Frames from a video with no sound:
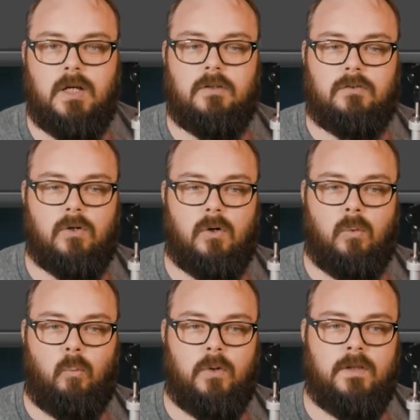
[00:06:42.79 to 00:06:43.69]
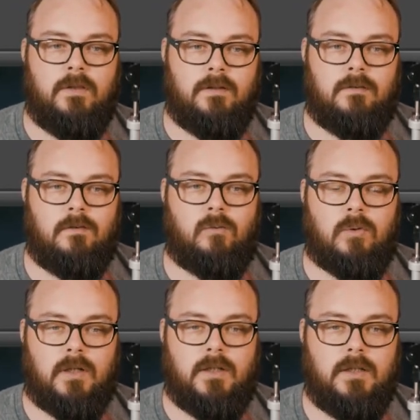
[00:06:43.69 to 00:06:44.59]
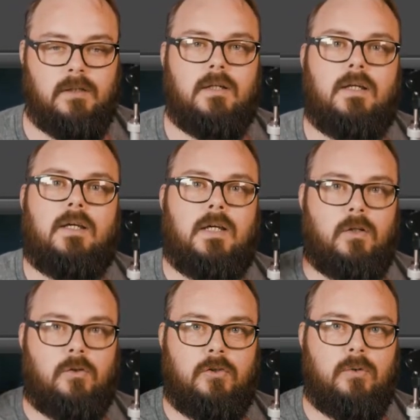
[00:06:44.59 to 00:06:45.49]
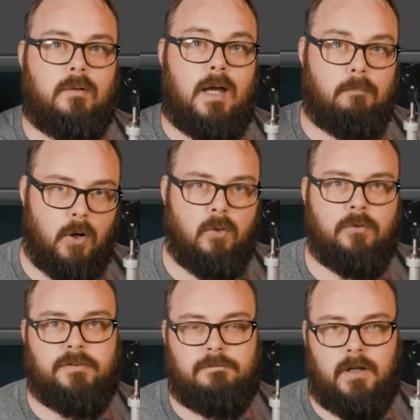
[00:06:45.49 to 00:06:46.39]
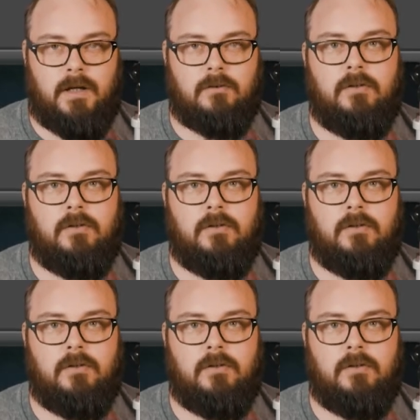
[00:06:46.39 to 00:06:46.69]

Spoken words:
So when this is running, it'll do it post effects.